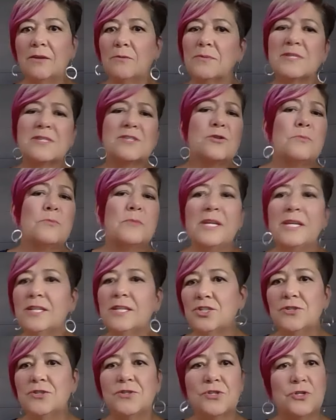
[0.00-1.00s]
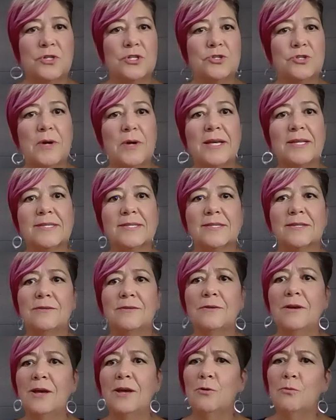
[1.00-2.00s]
There were so many issues to address,
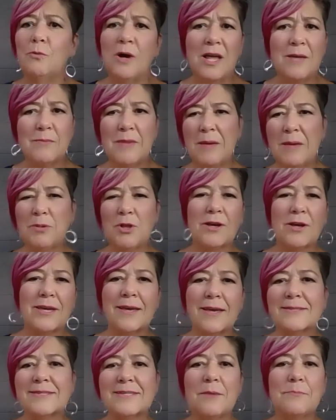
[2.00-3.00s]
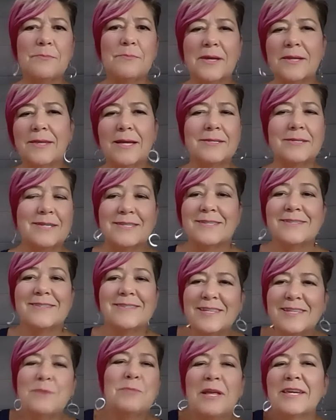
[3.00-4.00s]
and why am I blocking something that doesn't
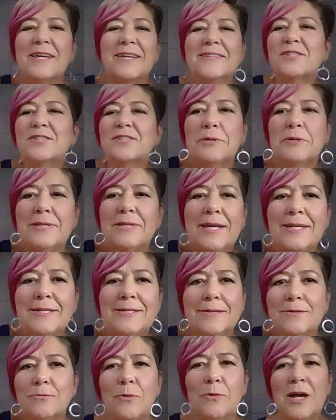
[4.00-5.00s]
seem like it's related?